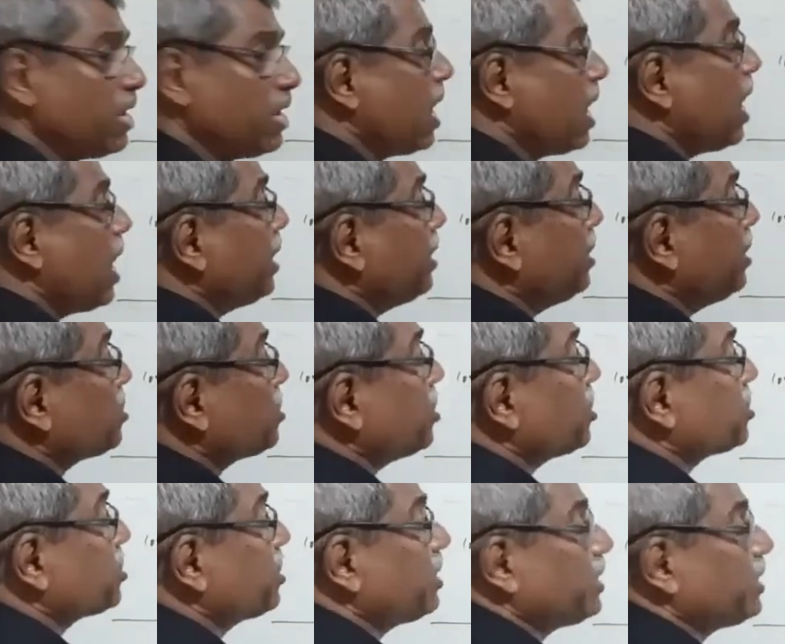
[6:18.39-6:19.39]
And this is
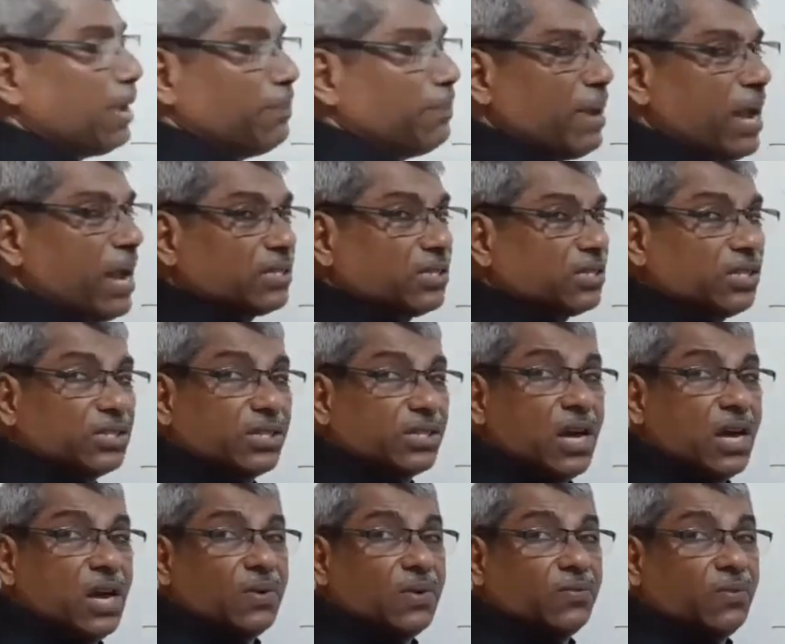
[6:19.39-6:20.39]
the time axis.
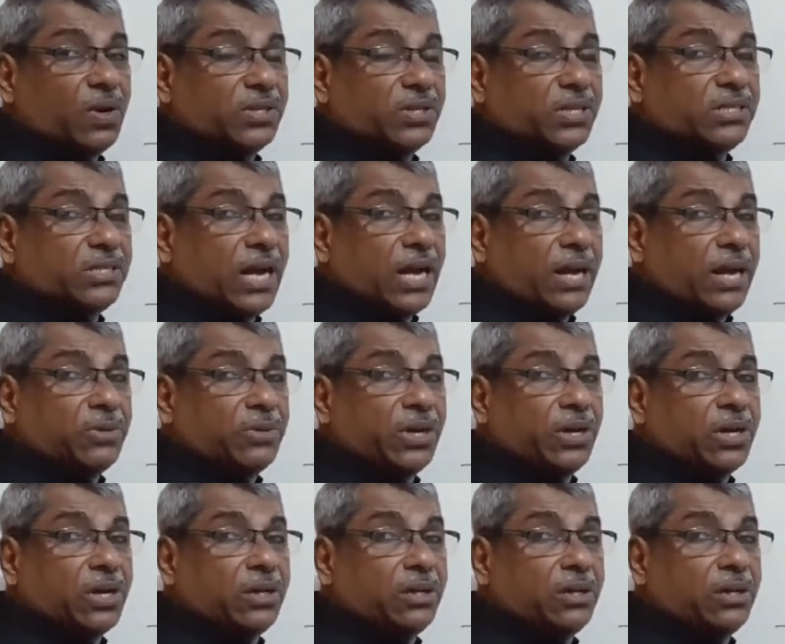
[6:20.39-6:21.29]
What is the time taken?